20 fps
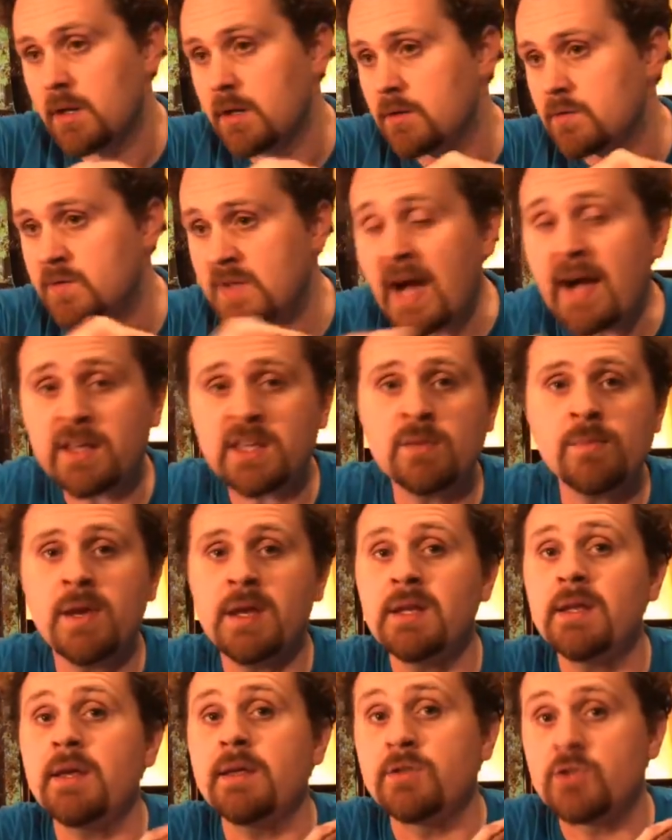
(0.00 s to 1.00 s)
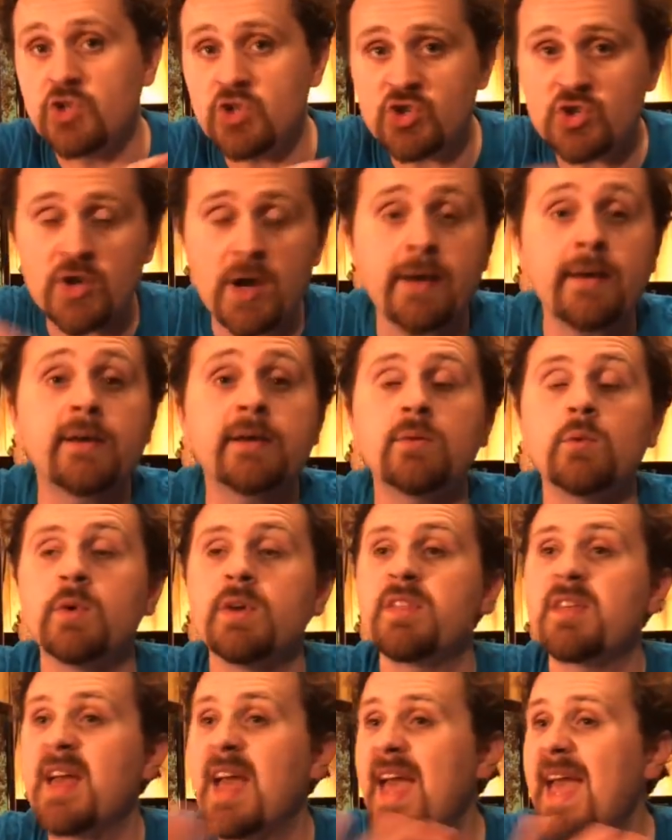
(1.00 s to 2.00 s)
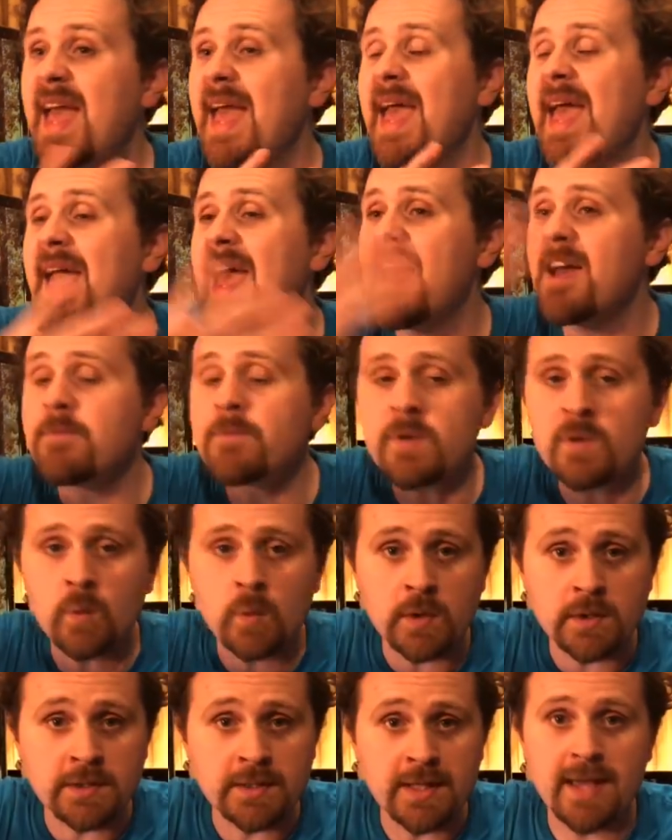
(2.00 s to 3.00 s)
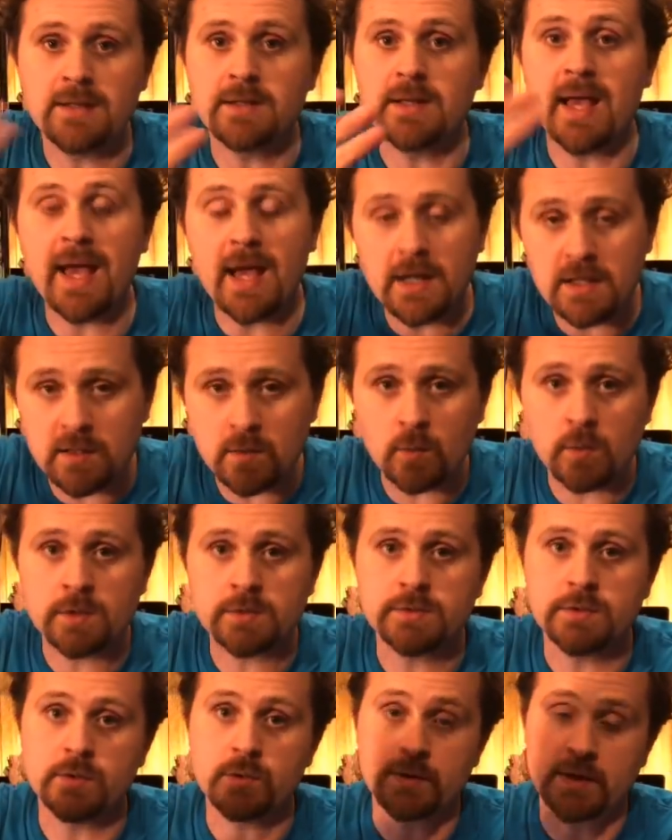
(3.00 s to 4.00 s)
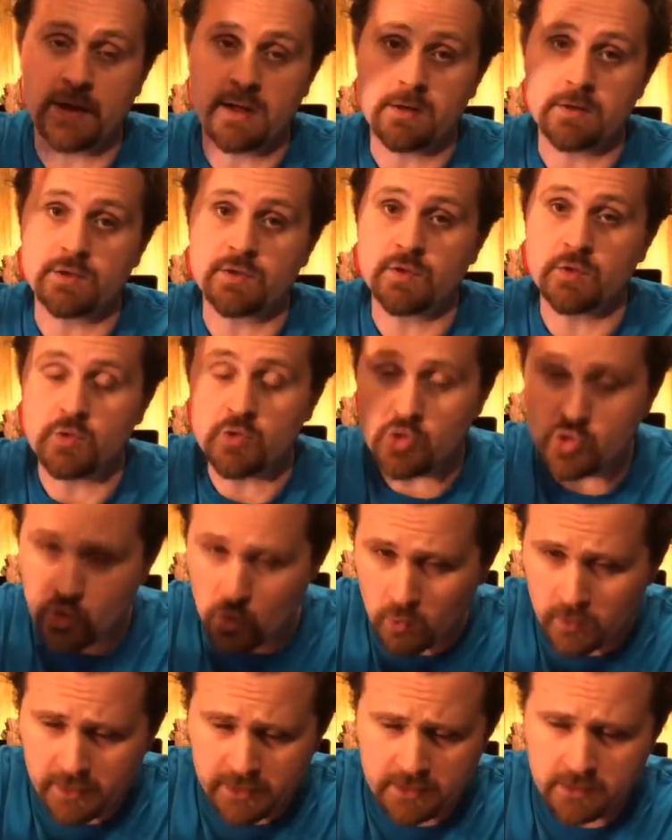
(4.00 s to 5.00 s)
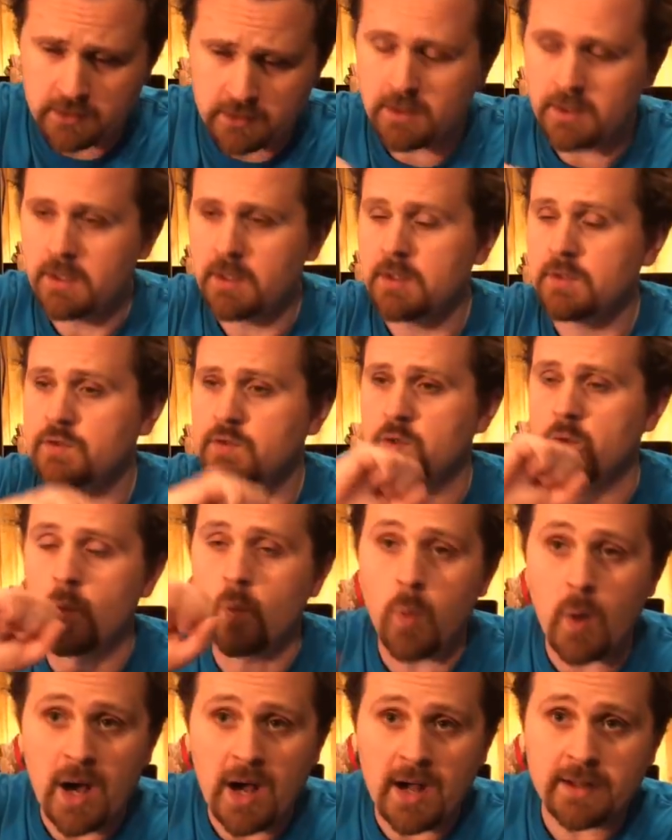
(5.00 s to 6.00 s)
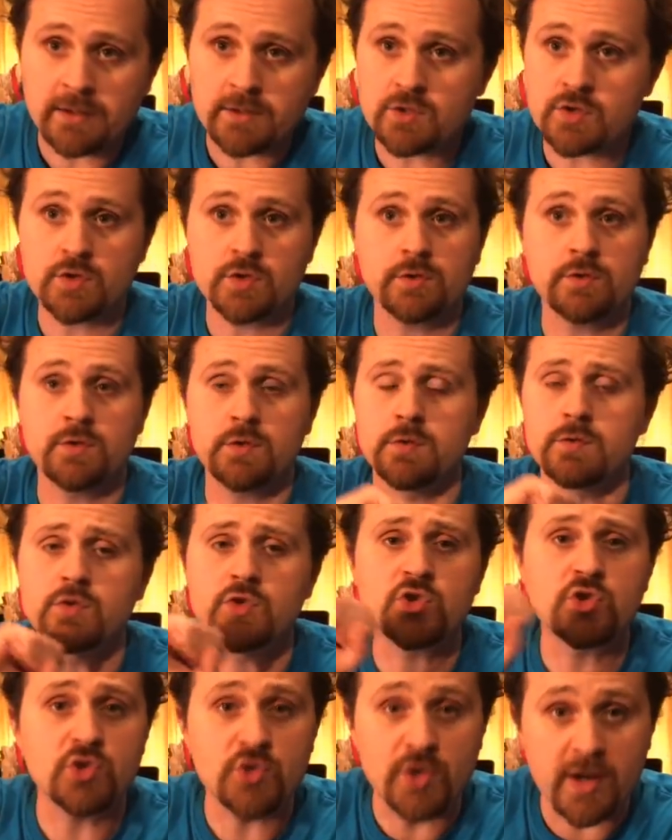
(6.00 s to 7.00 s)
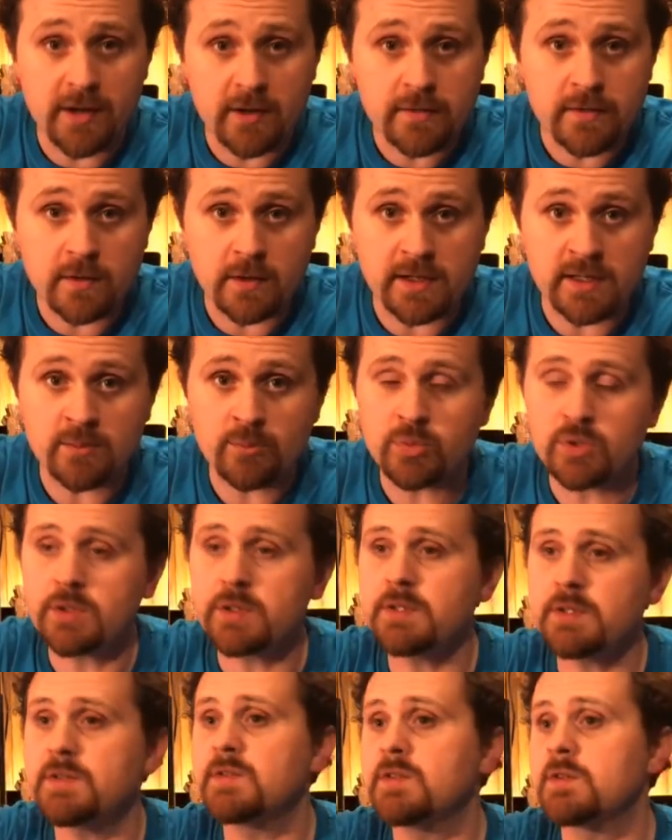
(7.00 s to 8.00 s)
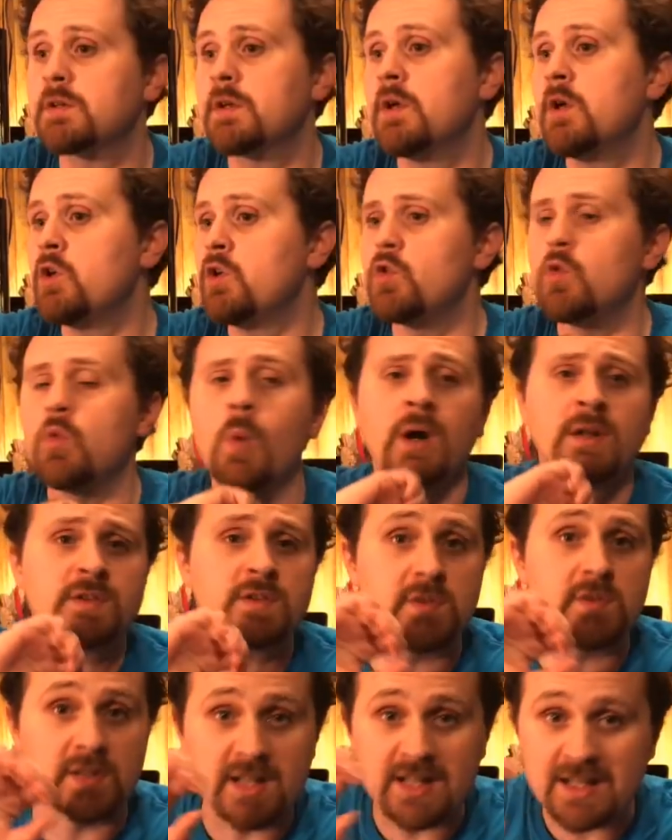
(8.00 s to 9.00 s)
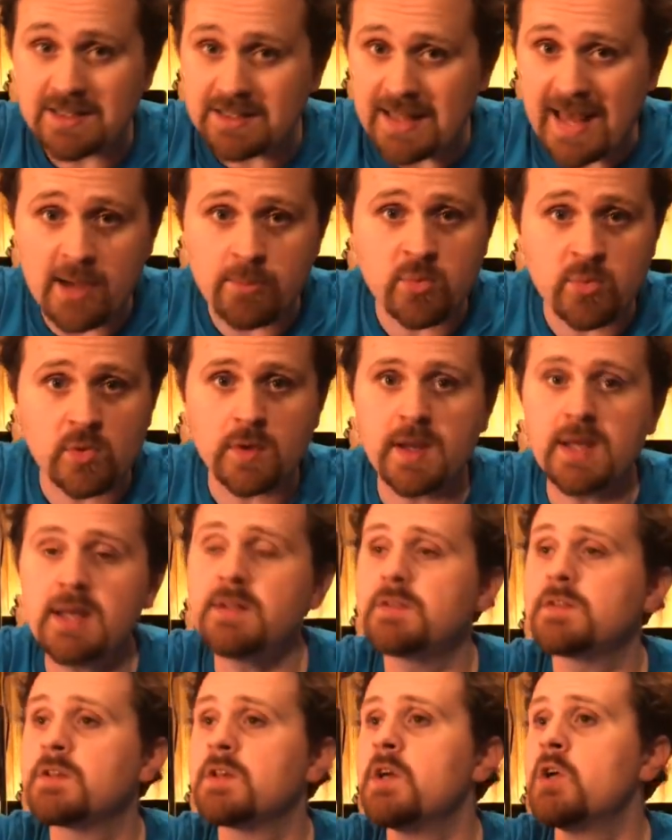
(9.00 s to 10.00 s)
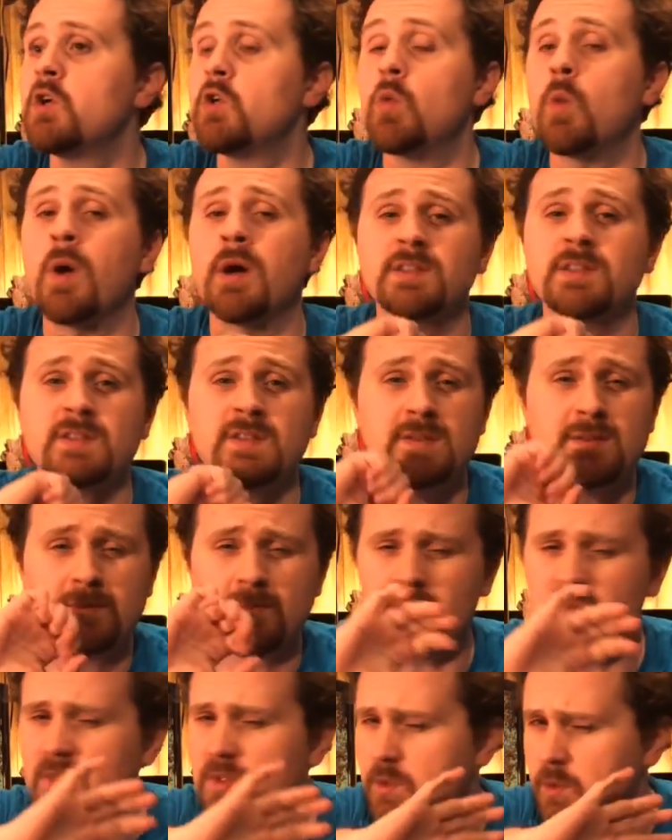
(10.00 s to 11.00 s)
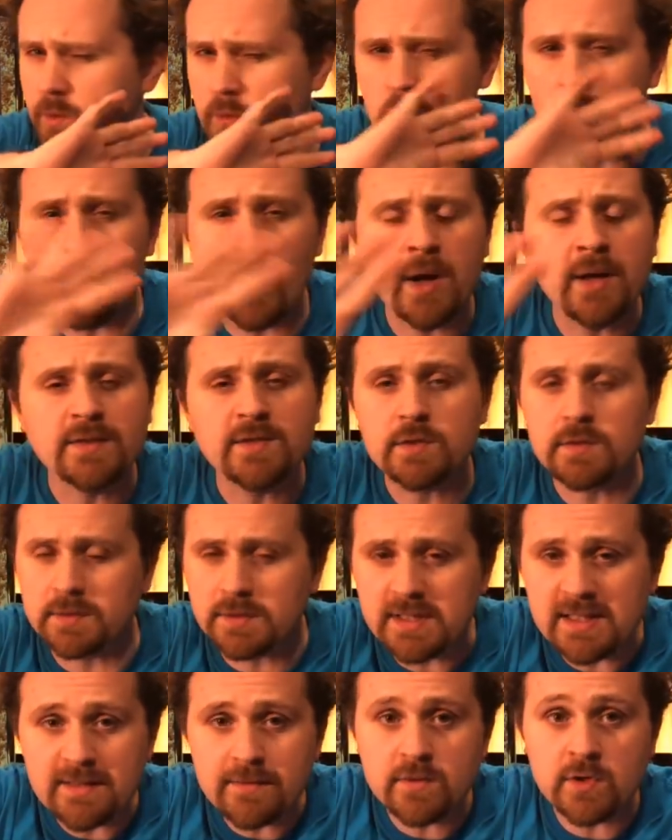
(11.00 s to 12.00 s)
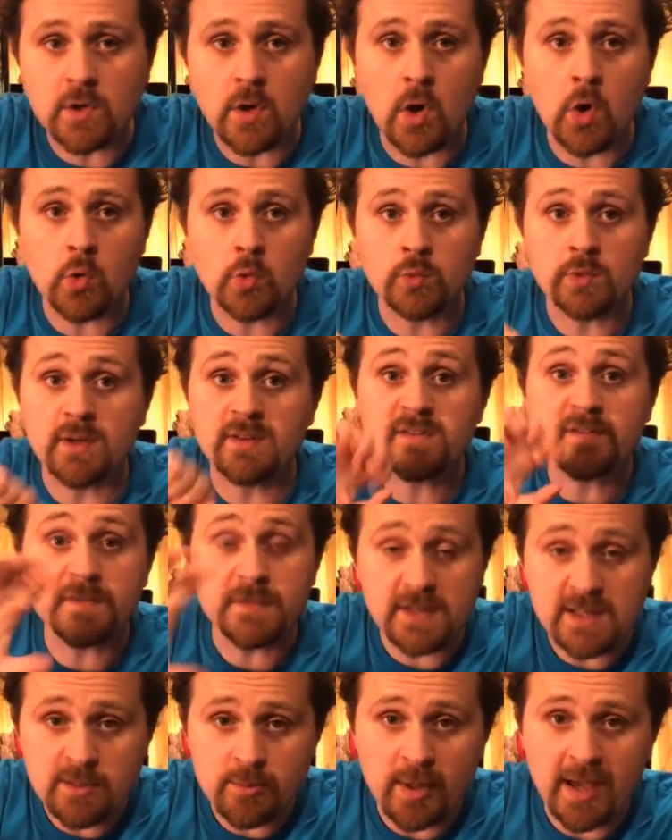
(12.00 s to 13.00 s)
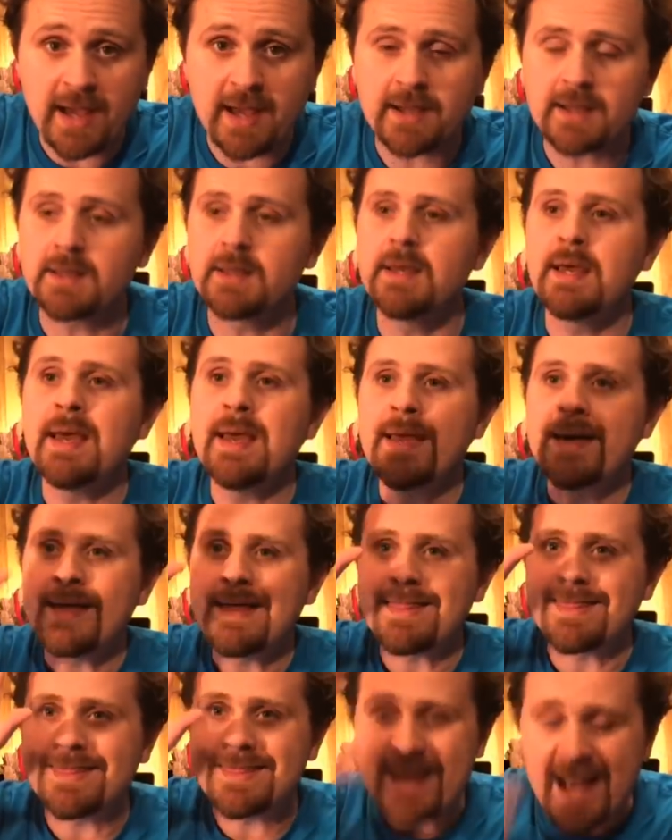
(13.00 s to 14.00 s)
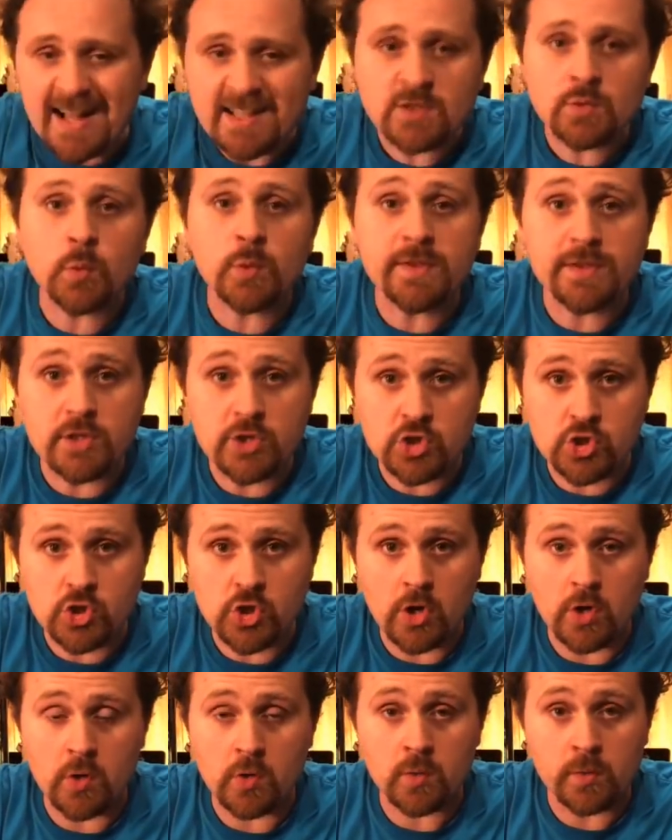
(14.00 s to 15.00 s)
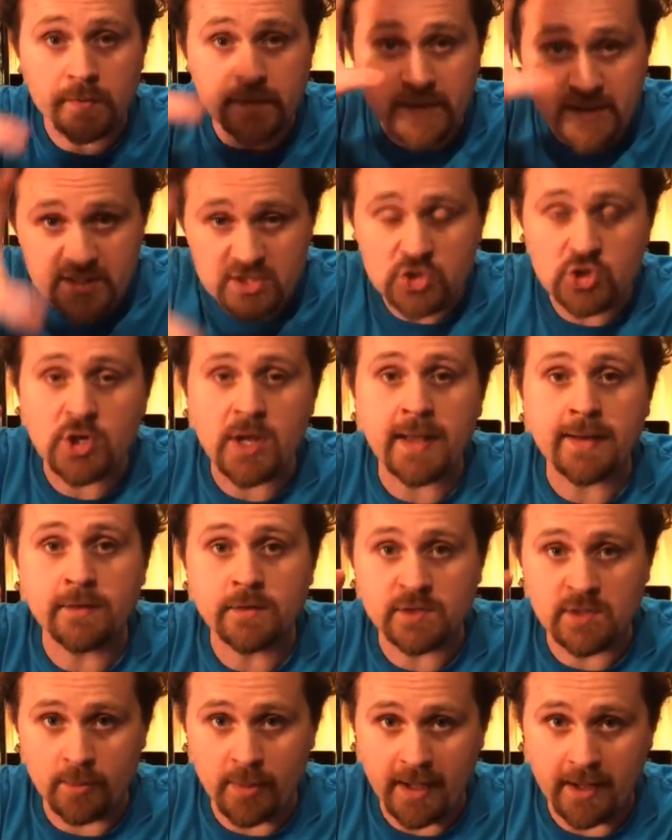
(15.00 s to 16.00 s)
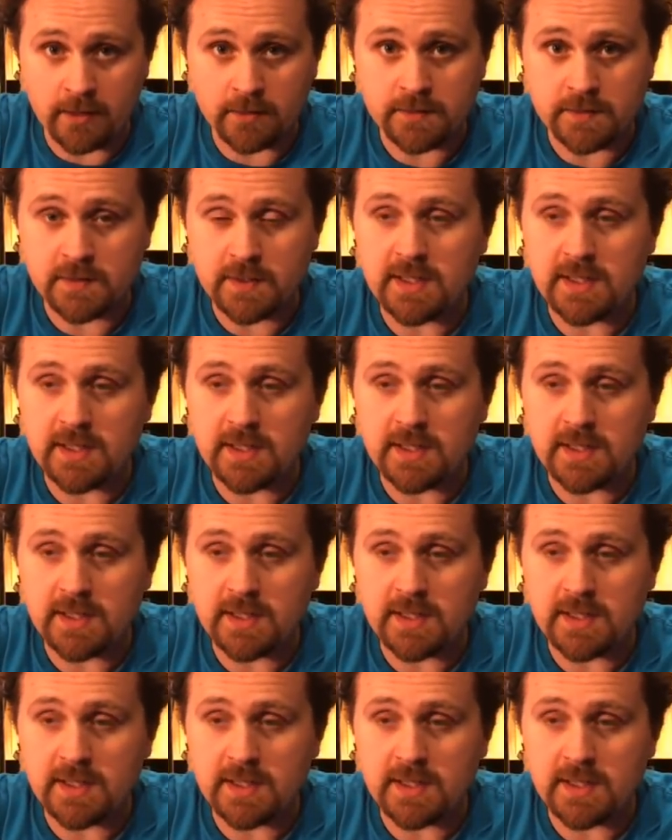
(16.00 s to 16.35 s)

Document it and share it with everyone and anyone who cares to join, to watch, to share their input, who wants to collaborate, who wants, you know, who want to leave their own feedback. That's what this show, this channel is about.